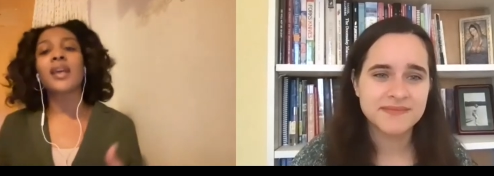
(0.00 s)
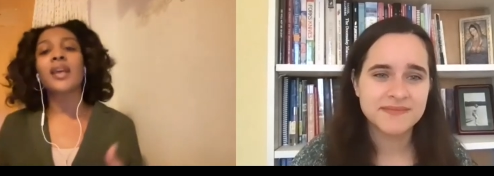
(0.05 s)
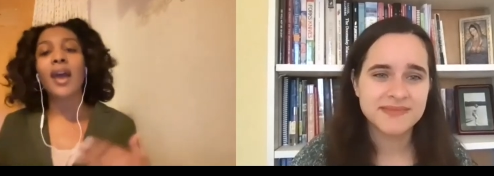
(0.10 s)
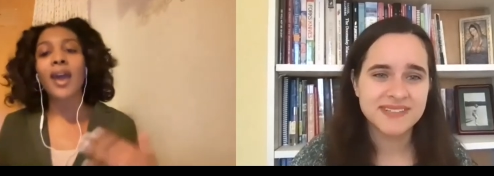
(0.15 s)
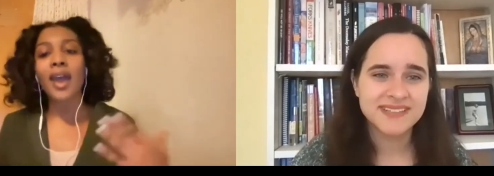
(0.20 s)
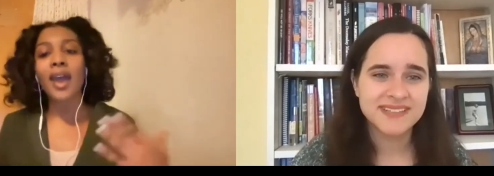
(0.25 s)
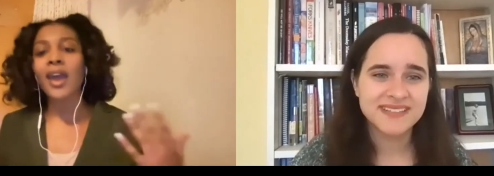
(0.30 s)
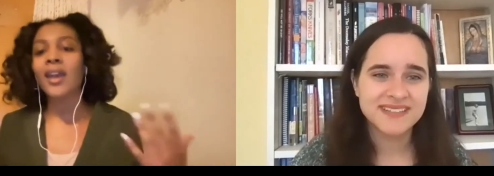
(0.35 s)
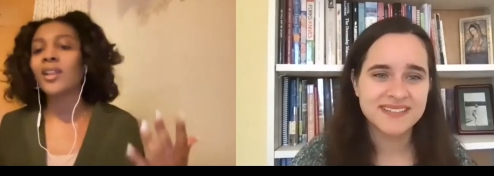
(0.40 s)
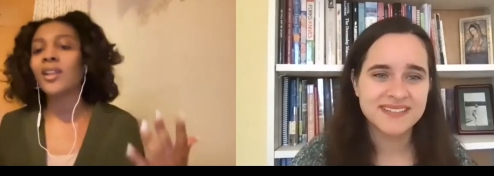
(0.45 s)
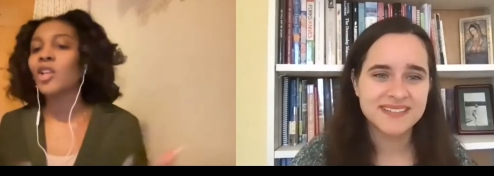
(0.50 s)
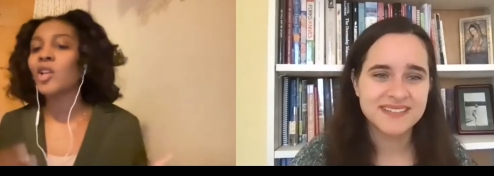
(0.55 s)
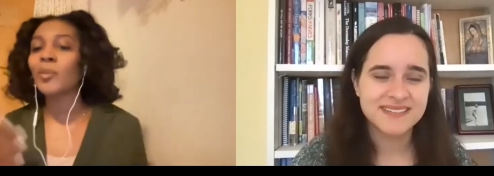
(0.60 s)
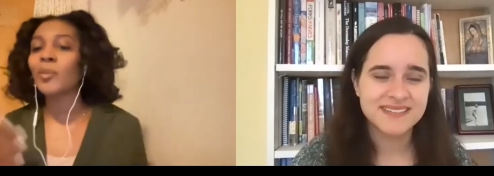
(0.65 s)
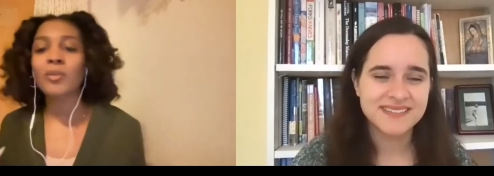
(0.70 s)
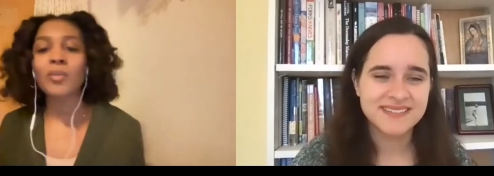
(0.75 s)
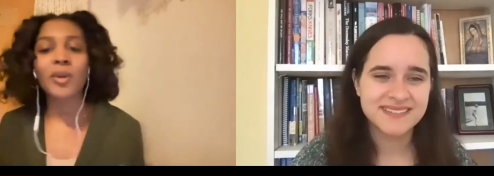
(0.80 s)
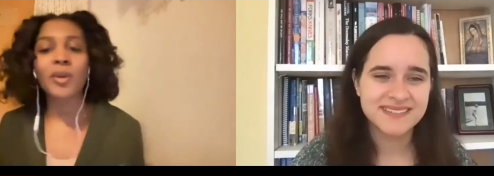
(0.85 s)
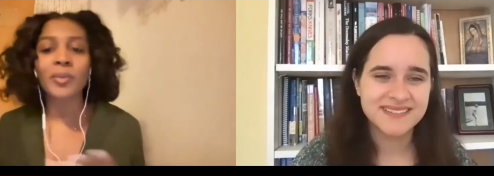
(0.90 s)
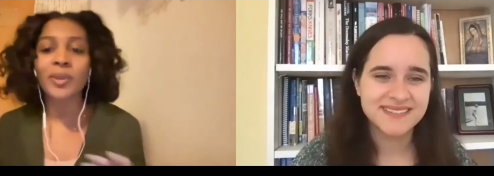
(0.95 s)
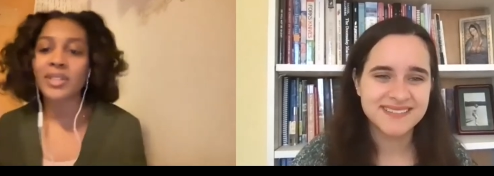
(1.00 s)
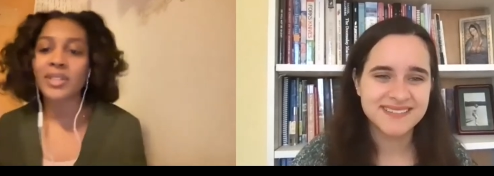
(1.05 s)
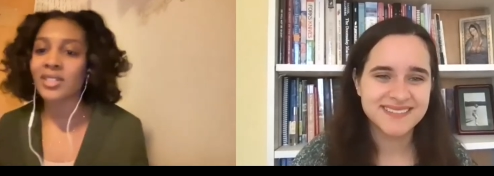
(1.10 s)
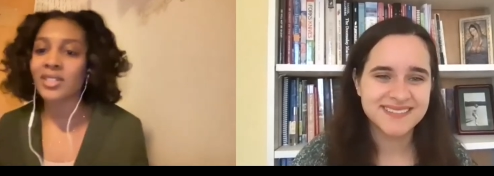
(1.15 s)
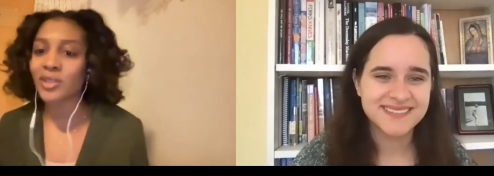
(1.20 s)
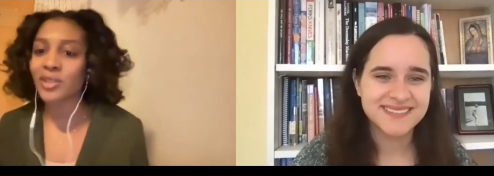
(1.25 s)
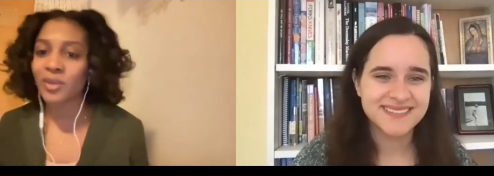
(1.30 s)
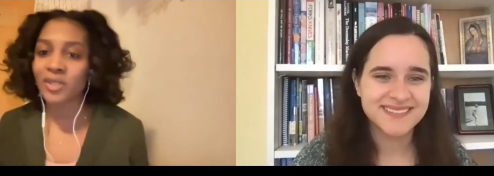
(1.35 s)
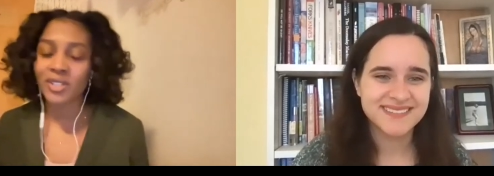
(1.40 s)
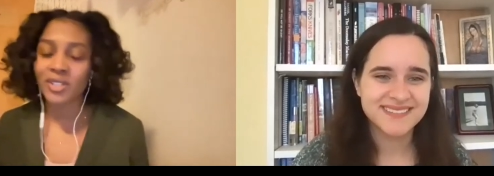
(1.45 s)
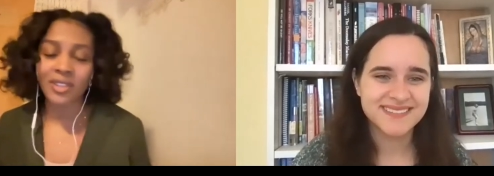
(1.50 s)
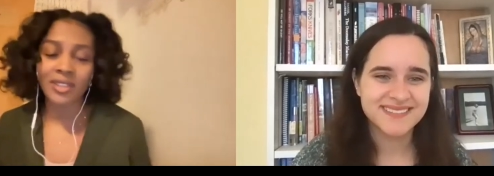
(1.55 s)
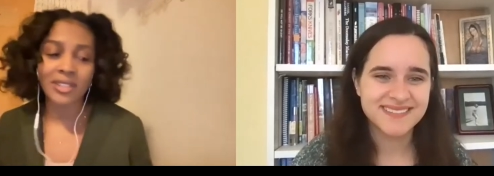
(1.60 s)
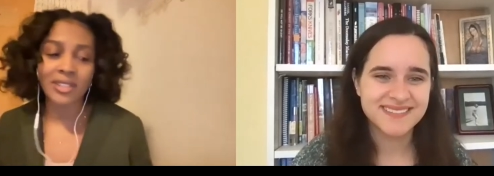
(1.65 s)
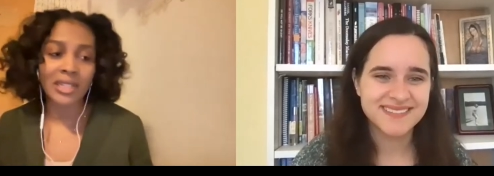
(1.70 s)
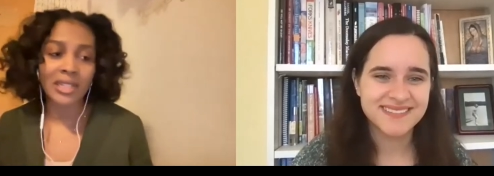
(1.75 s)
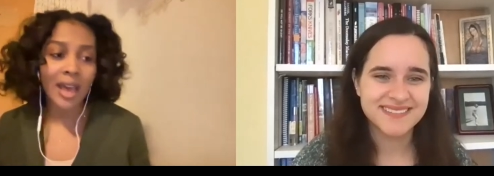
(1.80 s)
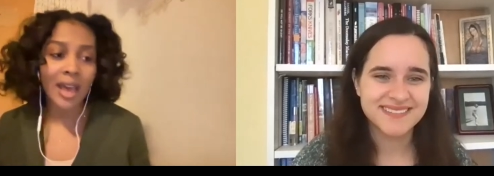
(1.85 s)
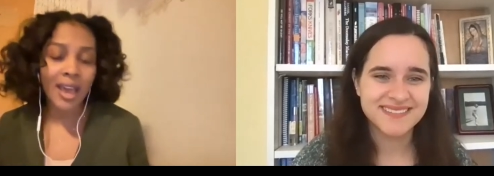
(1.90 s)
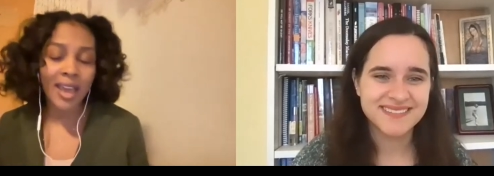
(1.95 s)
Speaker 1: just add a little bit more peace into
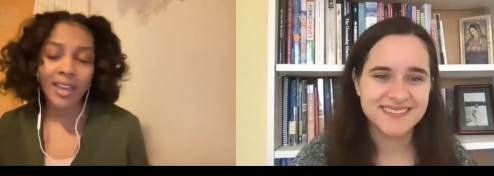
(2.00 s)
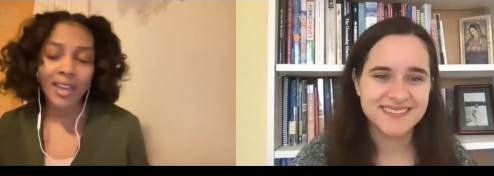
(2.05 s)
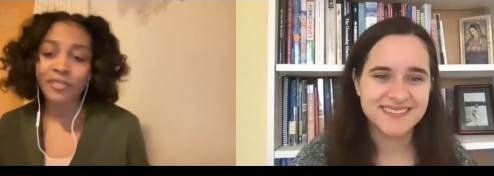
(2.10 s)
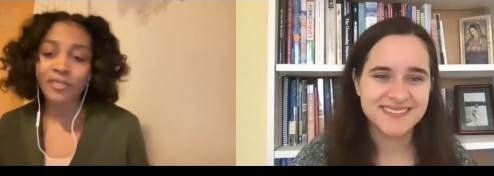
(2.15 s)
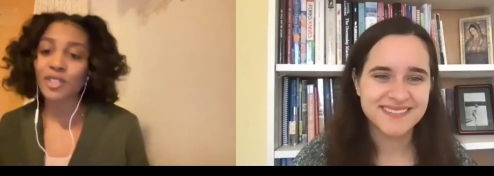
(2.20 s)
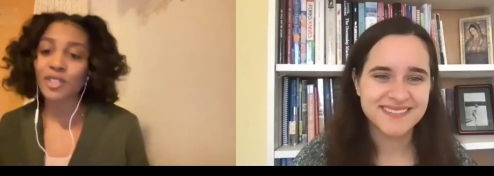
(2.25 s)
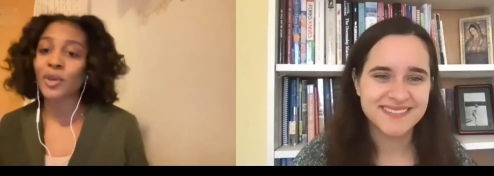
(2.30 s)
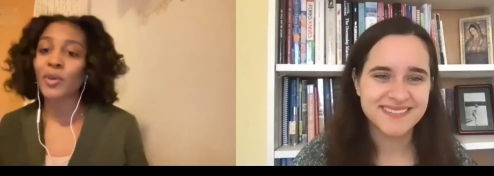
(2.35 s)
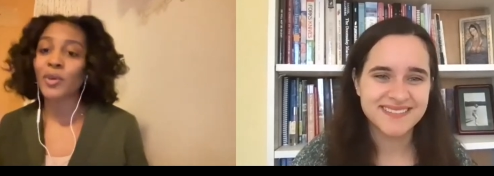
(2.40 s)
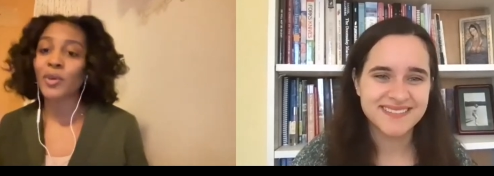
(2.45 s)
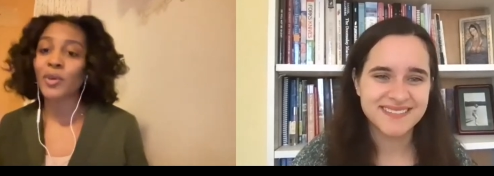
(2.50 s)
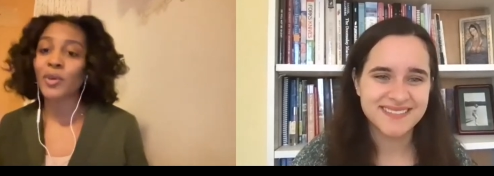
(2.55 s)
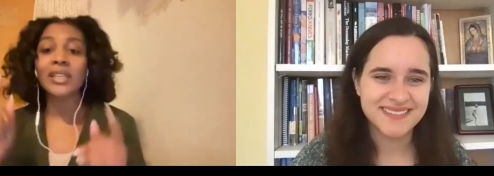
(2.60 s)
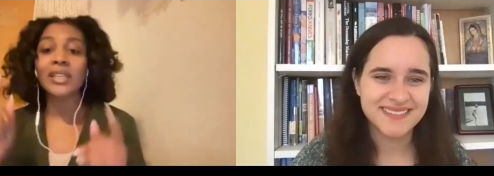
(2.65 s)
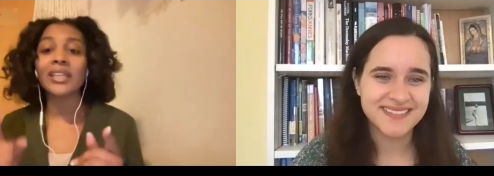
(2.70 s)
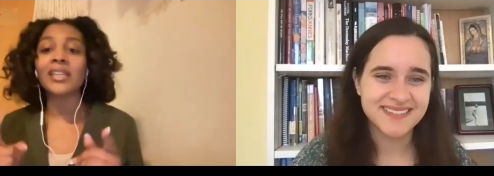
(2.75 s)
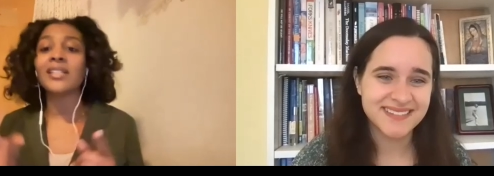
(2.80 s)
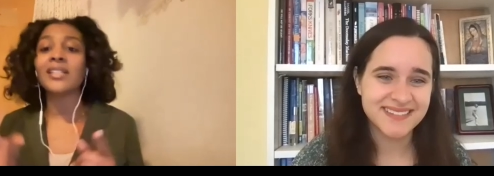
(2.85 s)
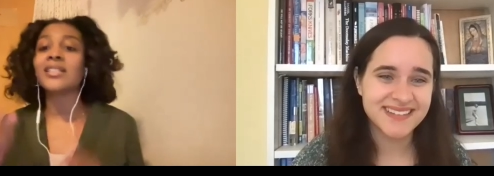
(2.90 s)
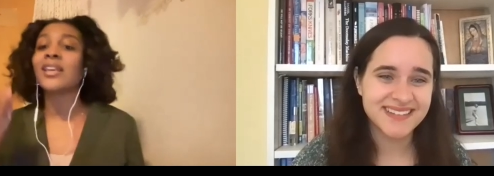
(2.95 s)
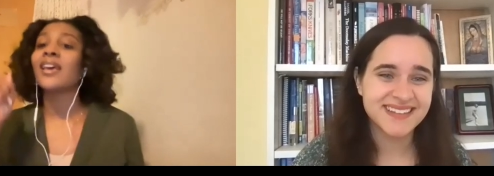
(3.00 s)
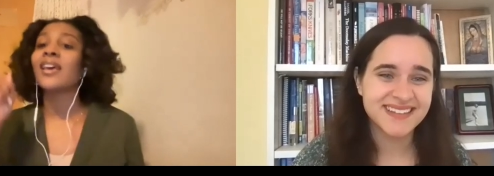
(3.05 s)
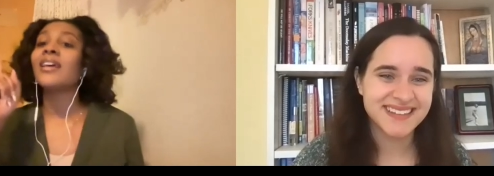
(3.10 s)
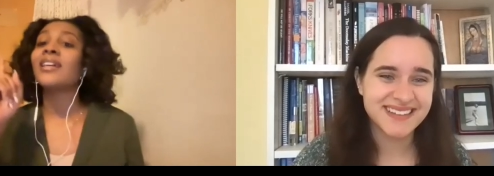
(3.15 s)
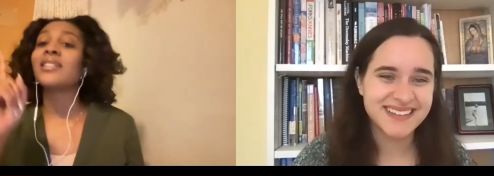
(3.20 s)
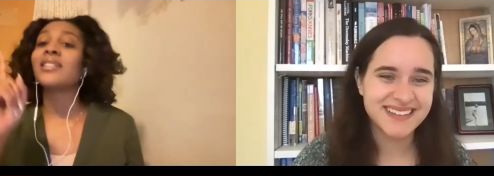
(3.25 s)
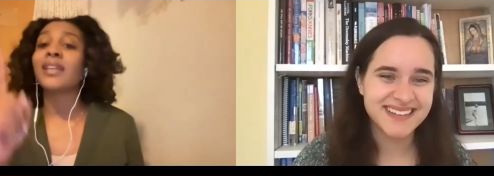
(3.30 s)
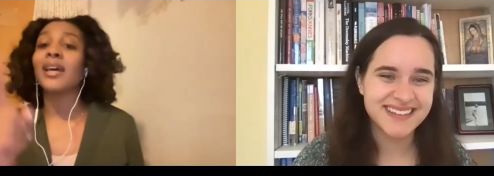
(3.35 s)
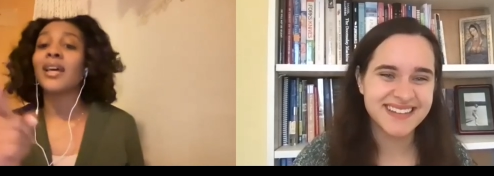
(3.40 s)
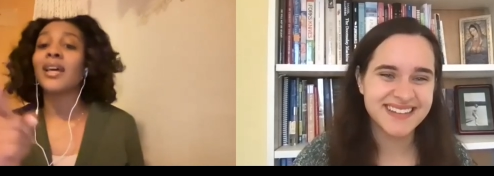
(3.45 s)
each other's lives so please